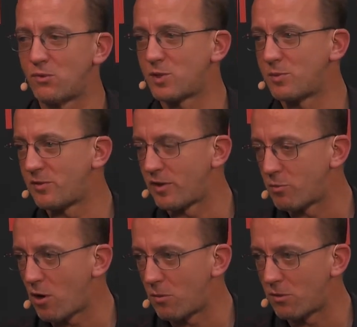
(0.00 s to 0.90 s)
specific
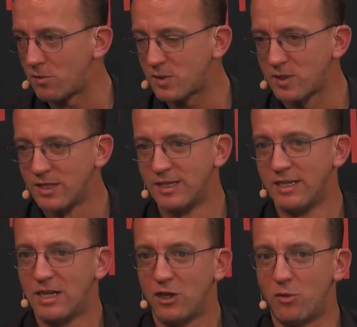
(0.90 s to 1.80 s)
problems.
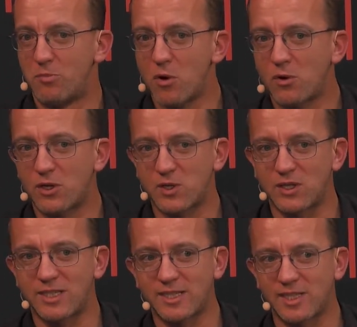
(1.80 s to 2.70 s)
The board doesn't
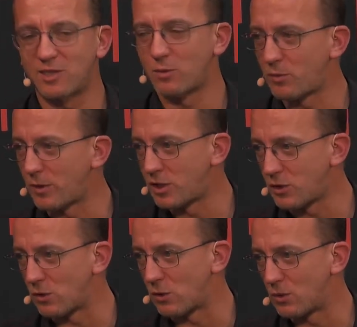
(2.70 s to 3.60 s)
dictate what we
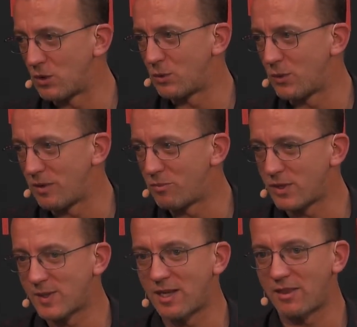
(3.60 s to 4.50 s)
do. We
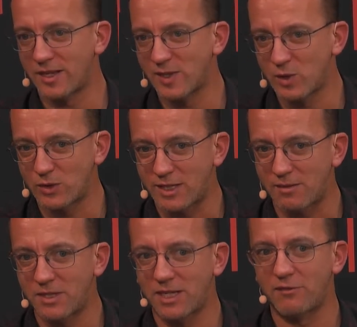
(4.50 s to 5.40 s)
present things to
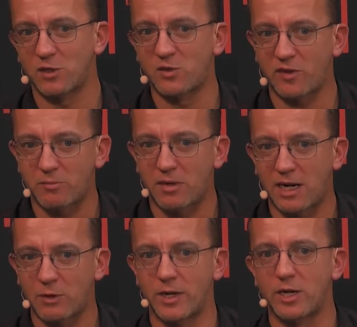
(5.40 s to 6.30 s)
them, they give us
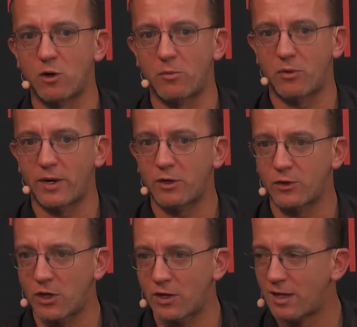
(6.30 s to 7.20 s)
feedback, we incorporate or
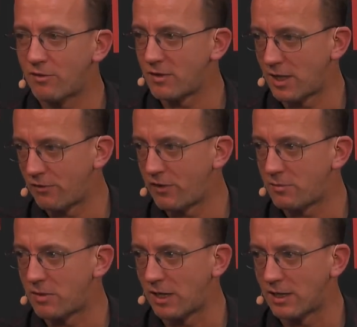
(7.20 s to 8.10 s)
not their
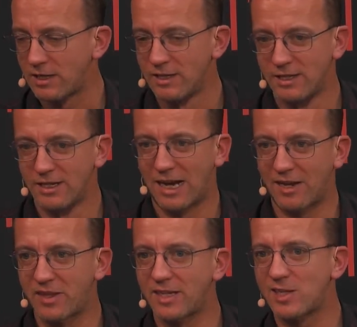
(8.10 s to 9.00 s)
feedback. And I
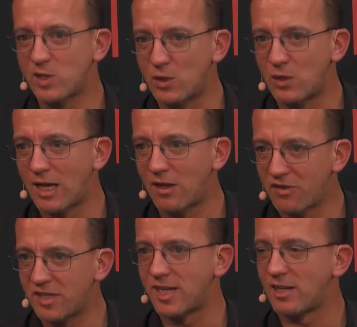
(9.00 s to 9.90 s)
think that's the
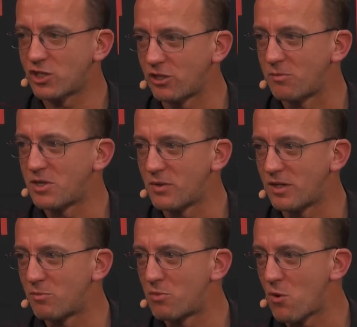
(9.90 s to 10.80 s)
healthy tension between
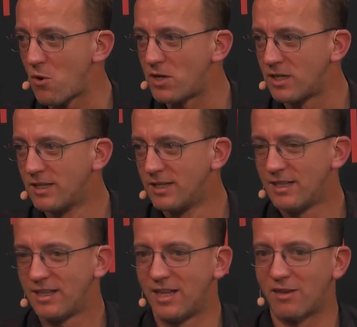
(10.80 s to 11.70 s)
the board
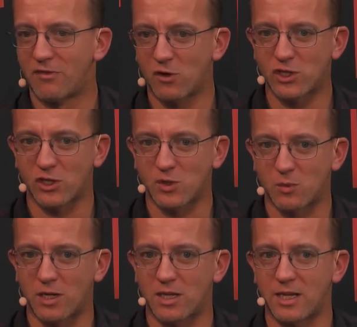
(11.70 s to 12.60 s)
that functions
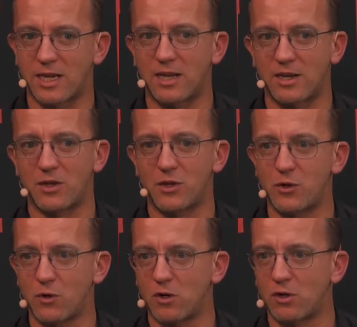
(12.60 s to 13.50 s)
well and
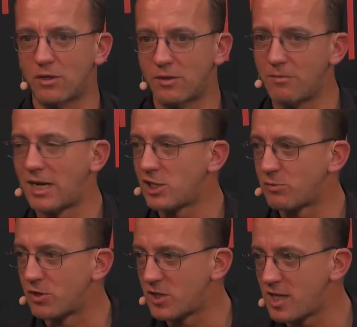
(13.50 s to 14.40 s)
your
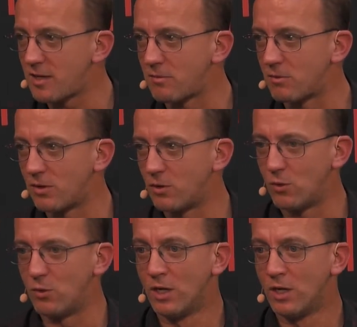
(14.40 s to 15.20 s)
management team, who